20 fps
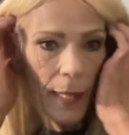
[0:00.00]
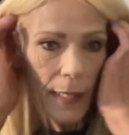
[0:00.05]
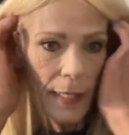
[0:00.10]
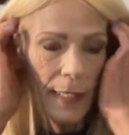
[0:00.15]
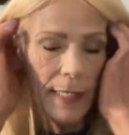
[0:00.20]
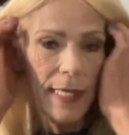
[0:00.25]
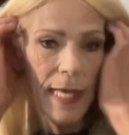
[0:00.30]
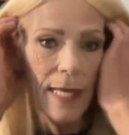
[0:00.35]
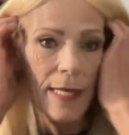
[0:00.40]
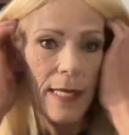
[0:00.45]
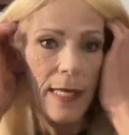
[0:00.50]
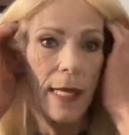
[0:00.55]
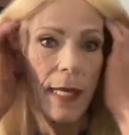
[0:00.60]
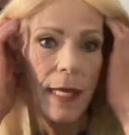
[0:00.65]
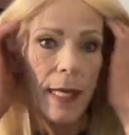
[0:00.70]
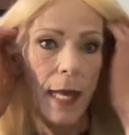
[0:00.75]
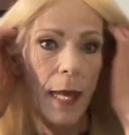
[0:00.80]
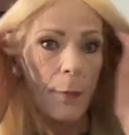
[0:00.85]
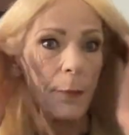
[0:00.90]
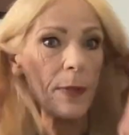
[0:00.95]
Setting
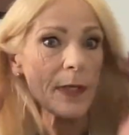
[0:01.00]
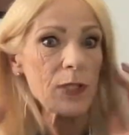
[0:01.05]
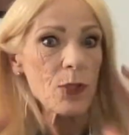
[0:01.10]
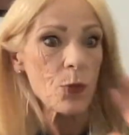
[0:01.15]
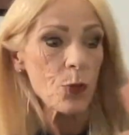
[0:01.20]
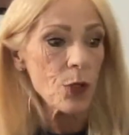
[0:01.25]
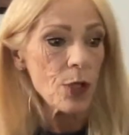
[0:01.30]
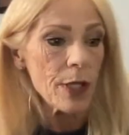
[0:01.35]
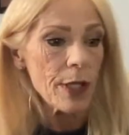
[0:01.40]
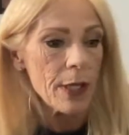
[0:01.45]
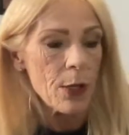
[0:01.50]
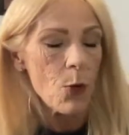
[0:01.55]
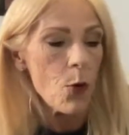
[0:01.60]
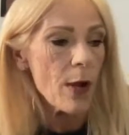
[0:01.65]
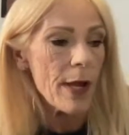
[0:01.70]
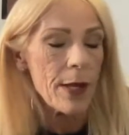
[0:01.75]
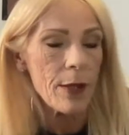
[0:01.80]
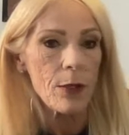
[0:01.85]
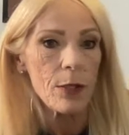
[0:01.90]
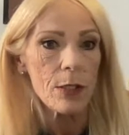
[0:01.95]
it up is really
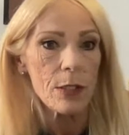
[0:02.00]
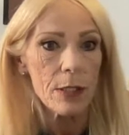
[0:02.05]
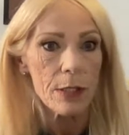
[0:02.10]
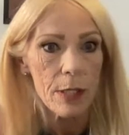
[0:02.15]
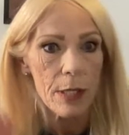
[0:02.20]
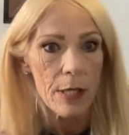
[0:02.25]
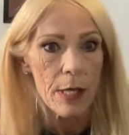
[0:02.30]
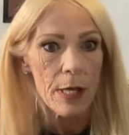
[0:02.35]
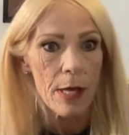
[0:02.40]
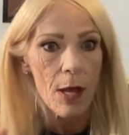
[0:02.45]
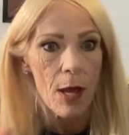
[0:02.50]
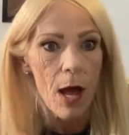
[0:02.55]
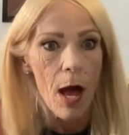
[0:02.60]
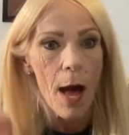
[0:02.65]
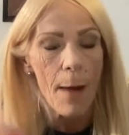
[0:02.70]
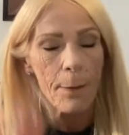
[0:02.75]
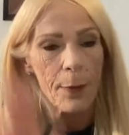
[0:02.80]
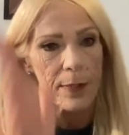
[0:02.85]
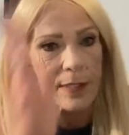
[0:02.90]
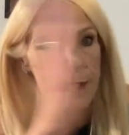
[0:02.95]
quite
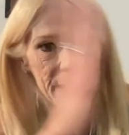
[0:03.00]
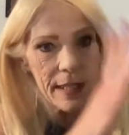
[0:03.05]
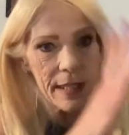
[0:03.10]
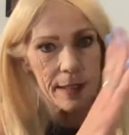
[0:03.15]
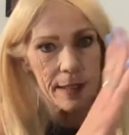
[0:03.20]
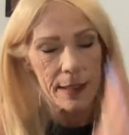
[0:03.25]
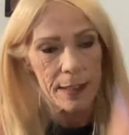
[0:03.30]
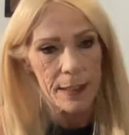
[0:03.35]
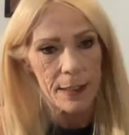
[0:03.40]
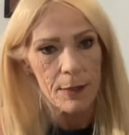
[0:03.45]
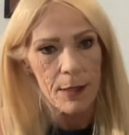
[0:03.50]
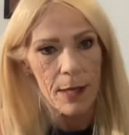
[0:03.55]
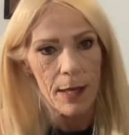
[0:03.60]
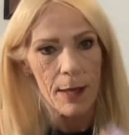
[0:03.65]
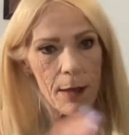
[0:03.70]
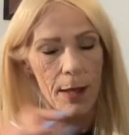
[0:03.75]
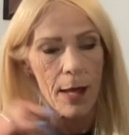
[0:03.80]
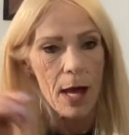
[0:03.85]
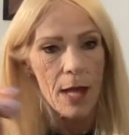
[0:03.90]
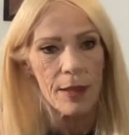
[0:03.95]
opposite
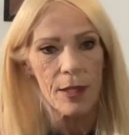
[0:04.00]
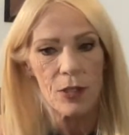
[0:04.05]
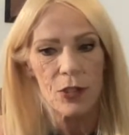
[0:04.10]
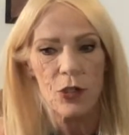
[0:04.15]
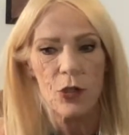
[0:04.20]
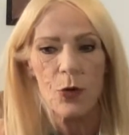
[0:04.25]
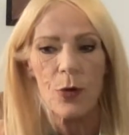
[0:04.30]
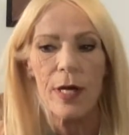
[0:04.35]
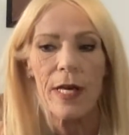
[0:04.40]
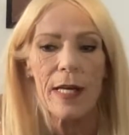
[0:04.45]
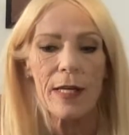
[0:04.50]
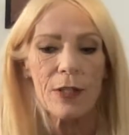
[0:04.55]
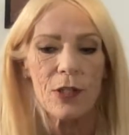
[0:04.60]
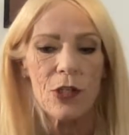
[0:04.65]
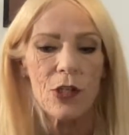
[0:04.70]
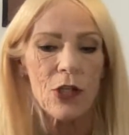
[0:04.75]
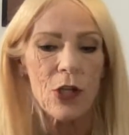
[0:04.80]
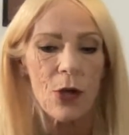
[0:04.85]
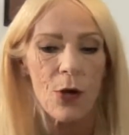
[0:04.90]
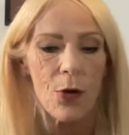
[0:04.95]
on the screen,
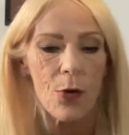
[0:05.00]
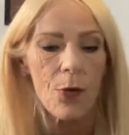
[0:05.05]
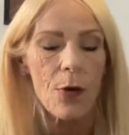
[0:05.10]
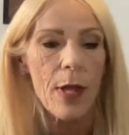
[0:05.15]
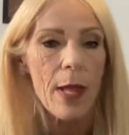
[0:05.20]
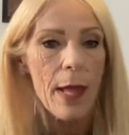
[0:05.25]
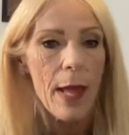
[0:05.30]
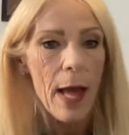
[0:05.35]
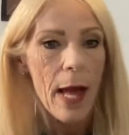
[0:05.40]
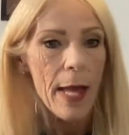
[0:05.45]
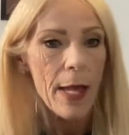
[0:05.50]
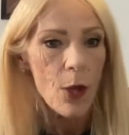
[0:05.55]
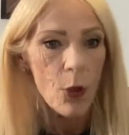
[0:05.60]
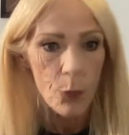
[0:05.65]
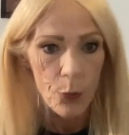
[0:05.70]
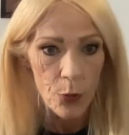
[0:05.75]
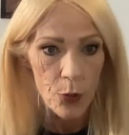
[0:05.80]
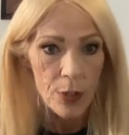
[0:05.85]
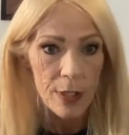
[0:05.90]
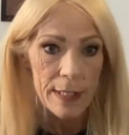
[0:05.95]
so I
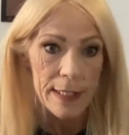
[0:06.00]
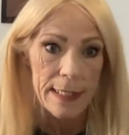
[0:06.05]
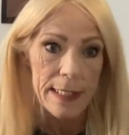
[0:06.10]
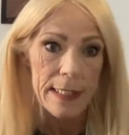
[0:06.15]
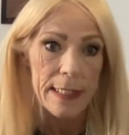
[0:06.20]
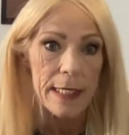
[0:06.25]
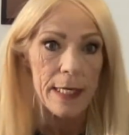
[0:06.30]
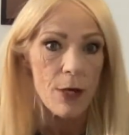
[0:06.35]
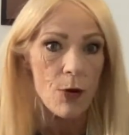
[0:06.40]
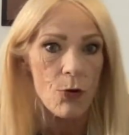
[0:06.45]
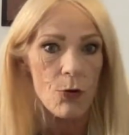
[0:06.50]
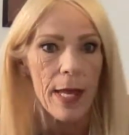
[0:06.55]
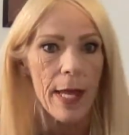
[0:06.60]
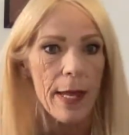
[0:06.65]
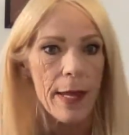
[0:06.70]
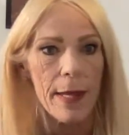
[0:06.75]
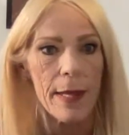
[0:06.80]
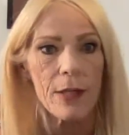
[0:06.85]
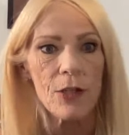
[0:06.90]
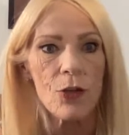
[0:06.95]
hope you can see
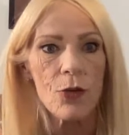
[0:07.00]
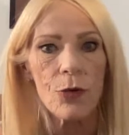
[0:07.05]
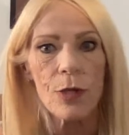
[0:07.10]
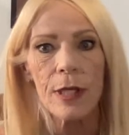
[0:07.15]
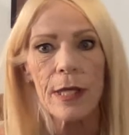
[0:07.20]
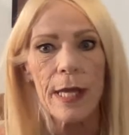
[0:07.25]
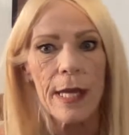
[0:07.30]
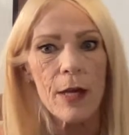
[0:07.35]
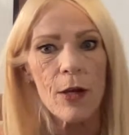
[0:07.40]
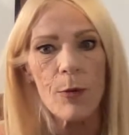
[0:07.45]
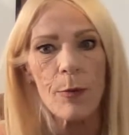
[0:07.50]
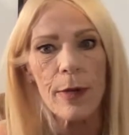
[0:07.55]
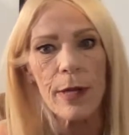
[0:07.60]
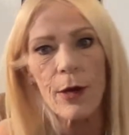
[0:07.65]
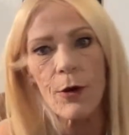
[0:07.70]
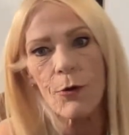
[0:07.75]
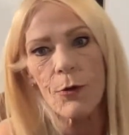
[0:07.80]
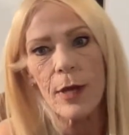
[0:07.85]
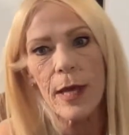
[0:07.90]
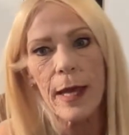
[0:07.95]
okay and you can hear me
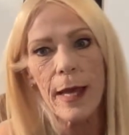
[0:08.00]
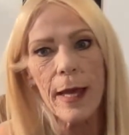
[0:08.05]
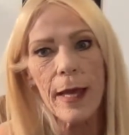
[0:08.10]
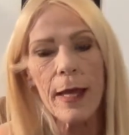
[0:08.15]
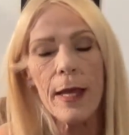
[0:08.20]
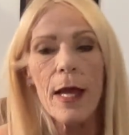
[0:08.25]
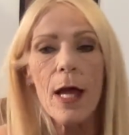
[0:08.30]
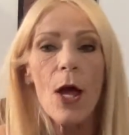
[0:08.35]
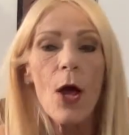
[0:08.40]
okay.